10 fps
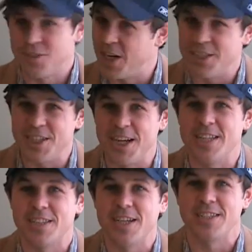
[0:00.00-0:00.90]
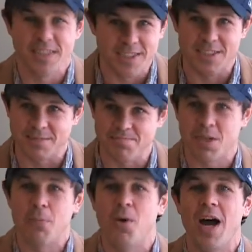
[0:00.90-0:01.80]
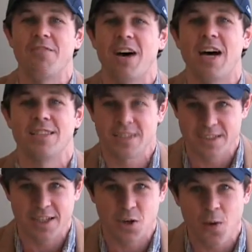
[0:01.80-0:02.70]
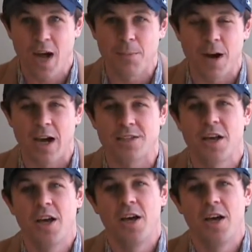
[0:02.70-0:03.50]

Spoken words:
J.G. Gunsett, and this is Double Wide Advice at a Single Wide Price,